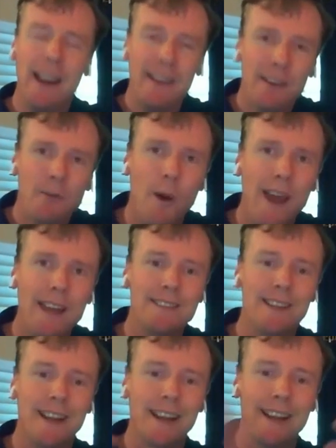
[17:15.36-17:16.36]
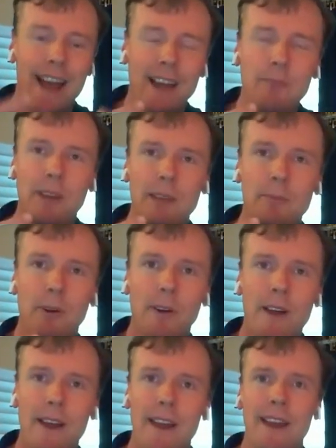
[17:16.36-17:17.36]
Finding ways to connect
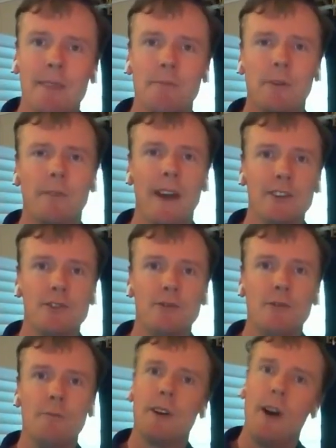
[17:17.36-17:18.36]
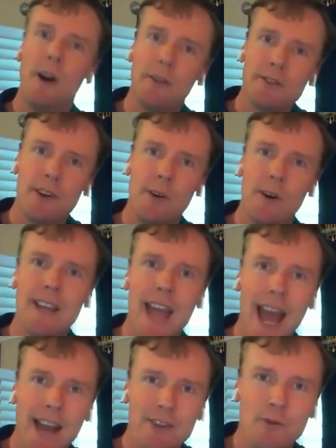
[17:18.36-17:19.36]
people in a professional, but also a
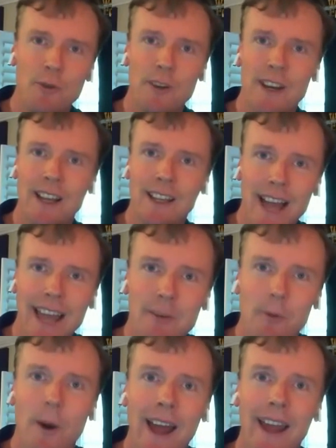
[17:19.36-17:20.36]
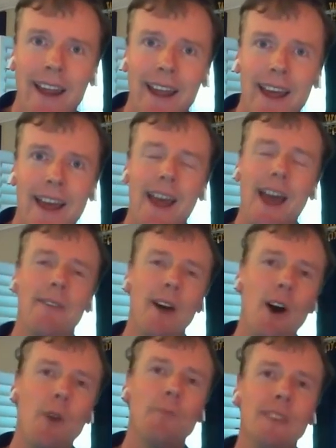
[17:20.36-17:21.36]
casual and a light way
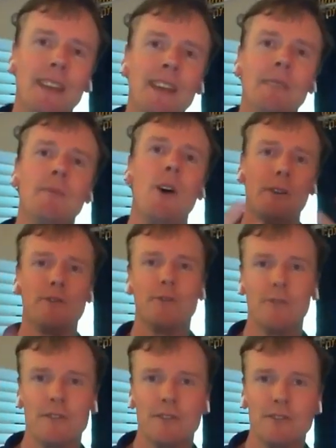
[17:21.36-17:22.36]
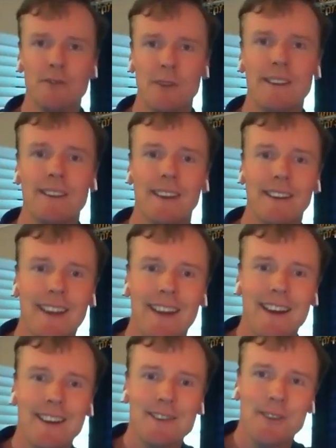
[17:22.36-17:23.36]
have helped team cultures to strengthen.
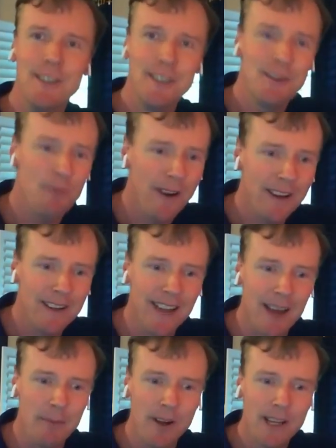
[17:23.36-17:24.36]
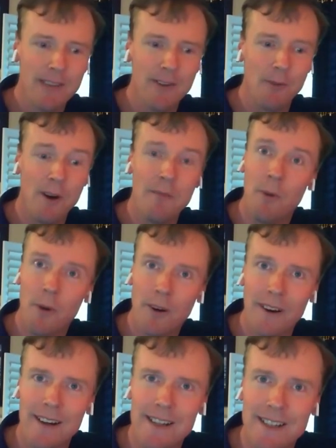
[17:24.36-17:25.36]
So this is one example. I'll give you one
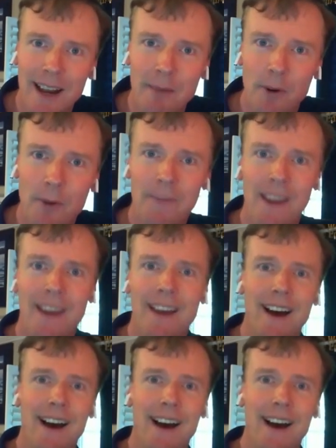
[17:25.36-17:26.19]
more example.